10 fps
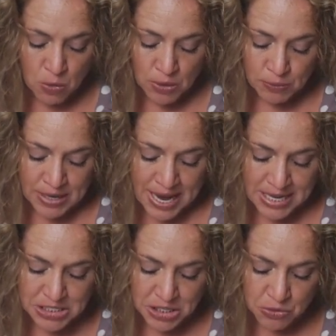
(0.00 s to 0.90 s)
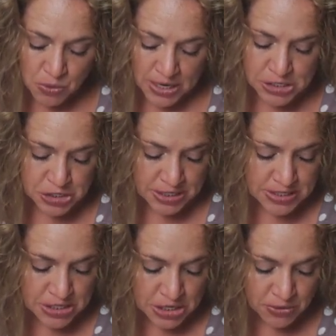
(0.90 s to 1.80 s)
When we ask you
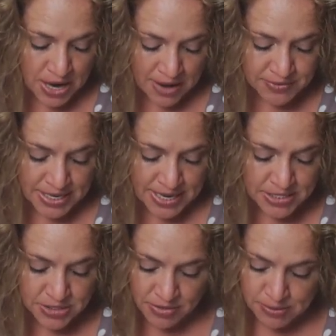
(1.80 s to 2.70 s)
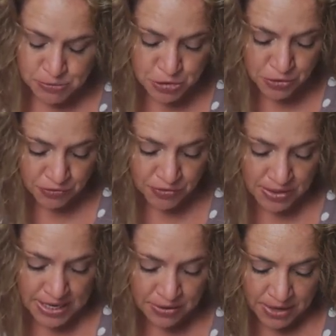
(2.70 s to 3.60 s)
questions, you have to answer them
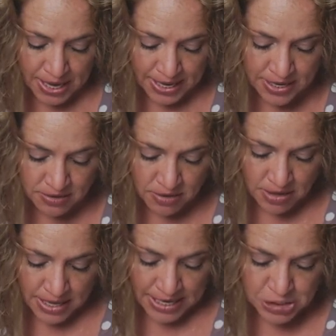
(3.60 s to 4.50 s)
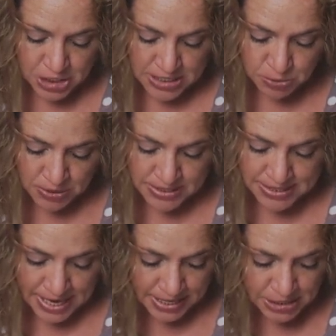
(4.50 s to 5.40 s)
truthfully, okay? In just one
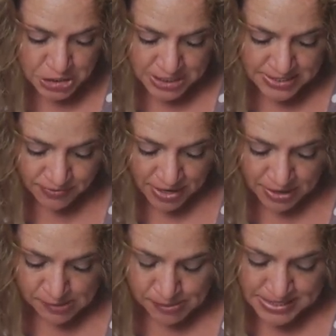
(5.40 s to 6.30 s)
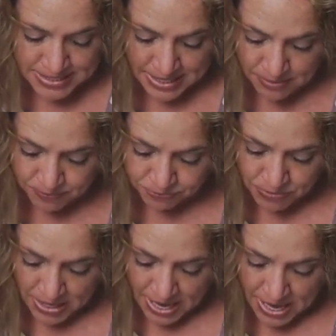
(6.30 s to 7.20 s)
second, she's very busy.
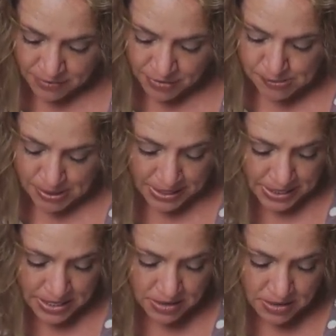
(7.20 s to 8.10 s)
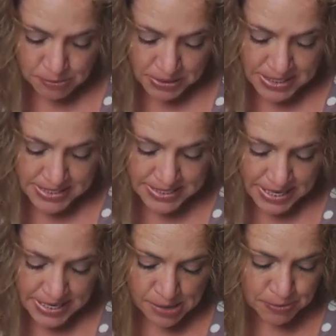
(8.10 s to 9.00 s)
Everybody, please
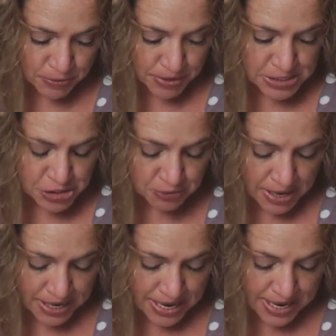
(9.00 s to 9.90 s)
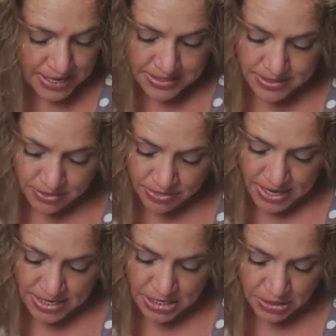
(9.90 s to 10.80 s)
stand up and raise your right hand.
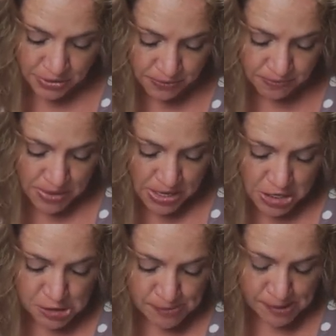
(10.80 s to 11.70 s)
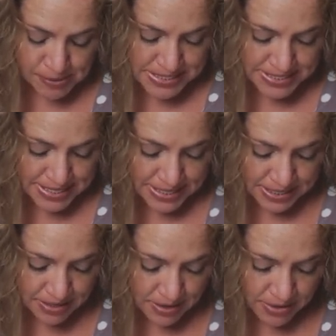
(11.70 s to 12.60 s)
Thank you. You may be
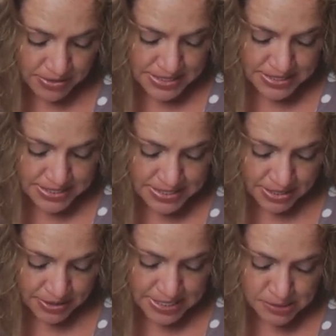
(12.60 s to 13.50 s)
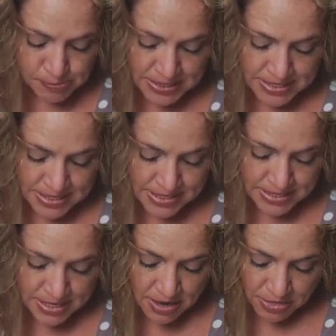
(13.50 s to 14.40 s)
seated. This is serious
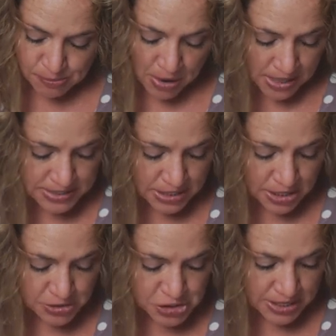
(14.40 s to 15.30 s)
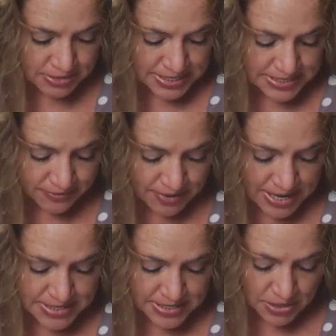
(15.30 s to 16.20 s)
business. The prosecution, the
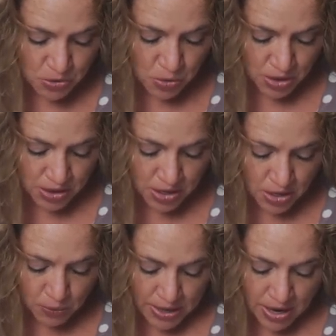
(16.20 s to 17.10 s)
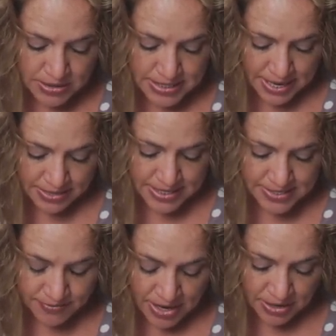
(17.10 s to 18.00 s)
defense, the court, we all take
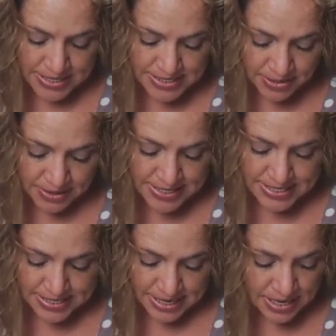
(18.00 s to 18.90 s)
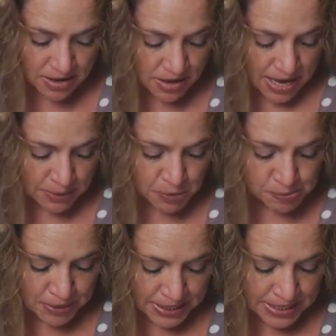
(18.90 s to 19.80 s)
this very seriously, and
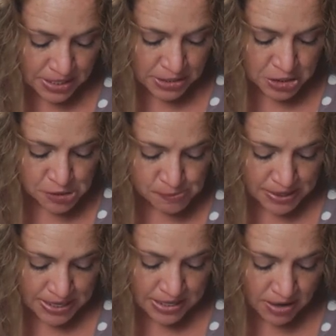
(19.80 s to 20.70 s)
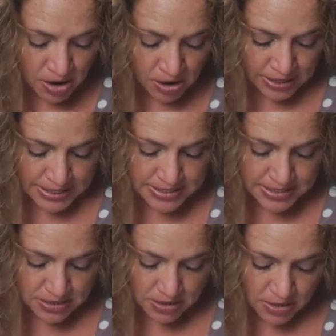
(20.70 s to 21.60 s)
we're planning on you being
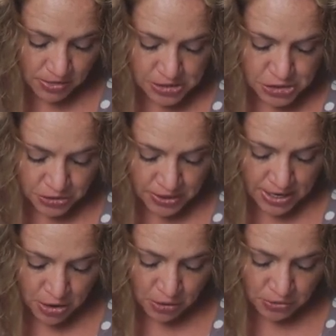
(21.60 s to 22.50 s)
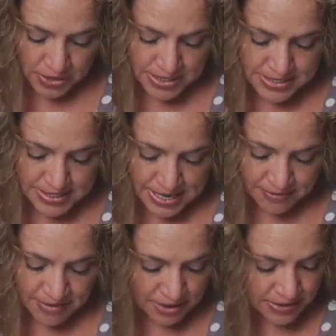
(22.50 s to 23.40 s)
honest. The jury oath is
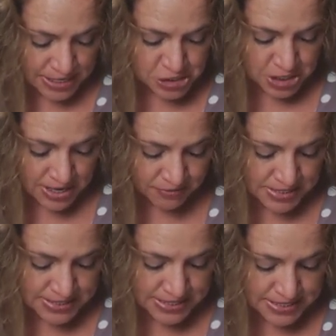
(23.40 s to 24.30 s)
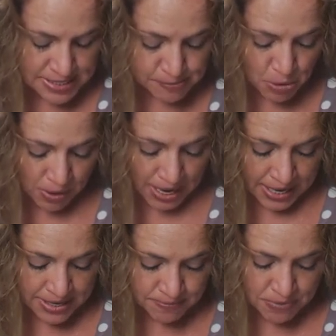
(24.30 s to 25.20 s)
the foundation of the system,
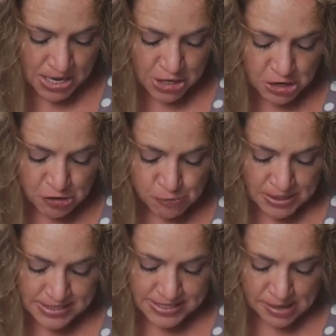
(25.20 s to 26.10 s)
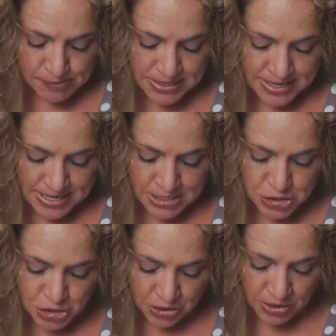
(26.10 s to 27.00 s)
okay? You've been summoned as
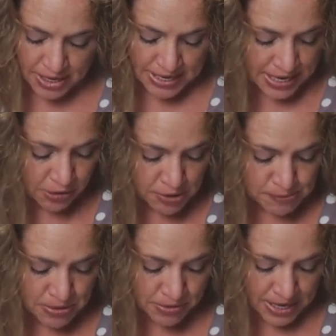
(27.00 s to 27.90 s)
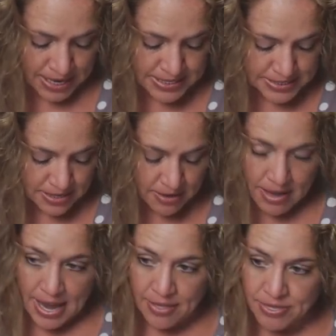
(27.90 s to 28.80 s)
a juror in a criminal case,
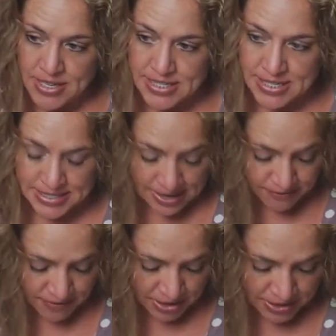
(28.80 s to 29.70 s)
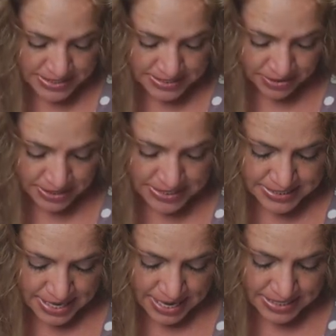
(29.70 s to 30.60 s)
and this is a very
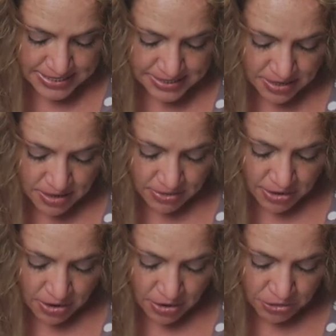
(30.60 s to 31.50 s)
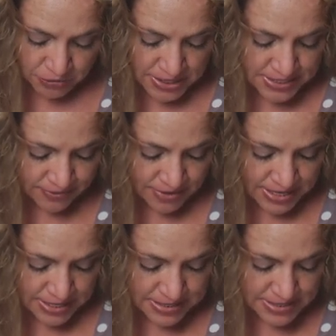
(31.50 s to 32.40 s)
serious case. There are three
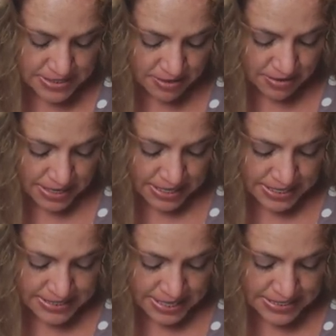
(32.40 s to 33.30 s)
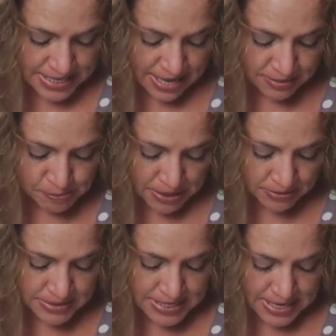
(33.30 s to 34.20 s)
defendants. It is a death
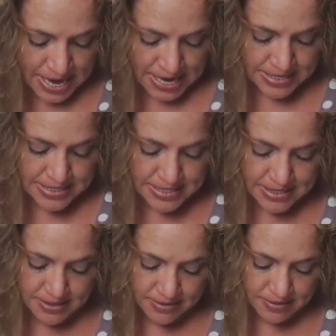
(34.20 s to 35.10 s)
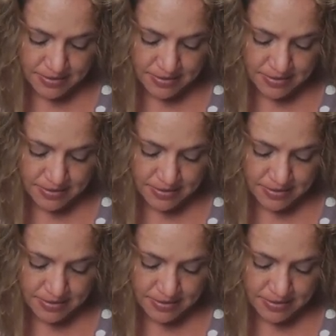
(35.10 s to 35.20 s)
penalty case.